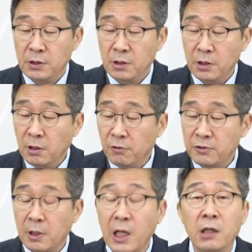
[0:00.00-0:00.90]
It
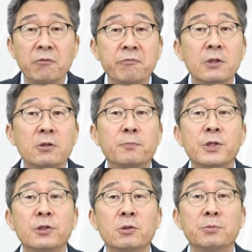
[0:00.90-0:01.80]
looks like a
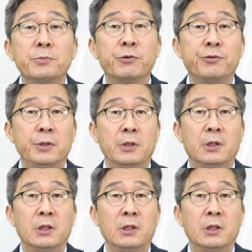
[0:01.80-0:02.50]
fingerprint of material.